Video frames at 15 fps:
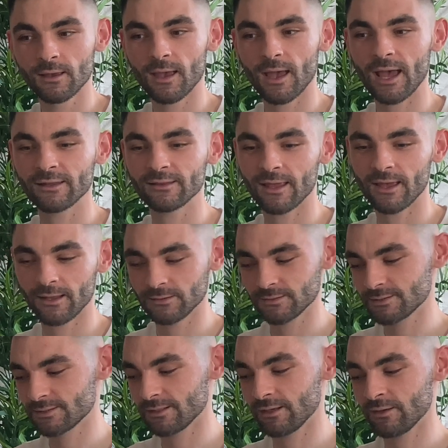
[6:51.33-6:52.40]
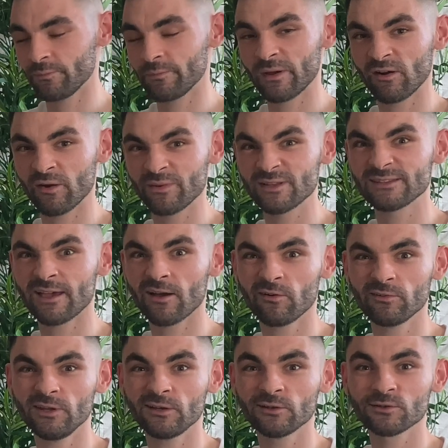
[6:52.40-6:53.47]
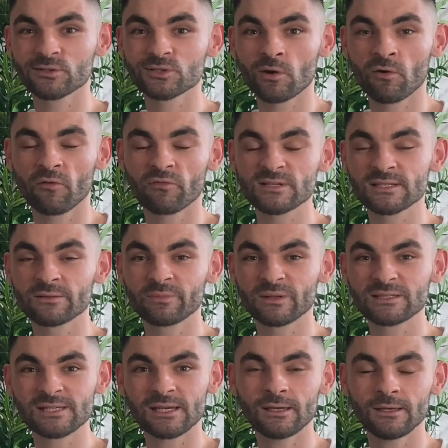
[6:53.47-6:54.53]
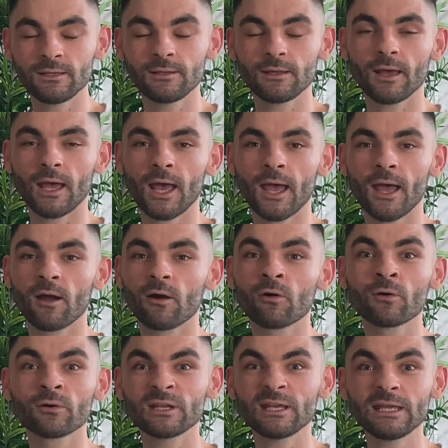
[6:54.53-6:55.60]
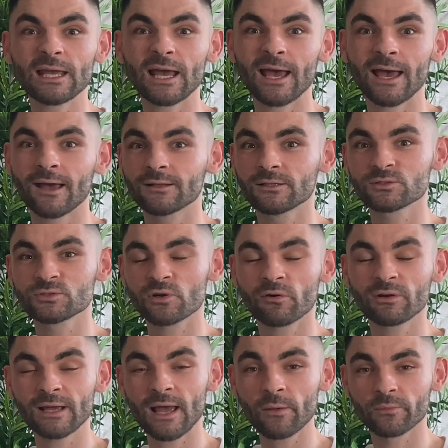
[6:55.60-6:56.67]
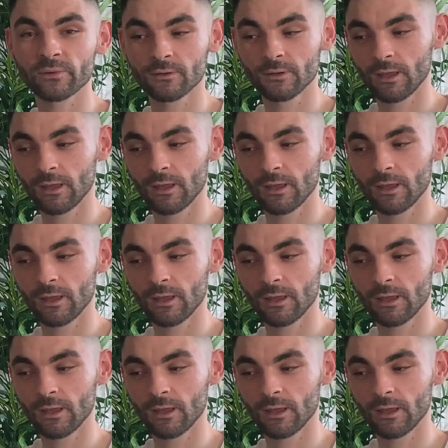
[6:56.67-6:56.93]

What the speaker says: and then to pare it a bit down you can just throw over a simple tee or hoodie and throw in a cap.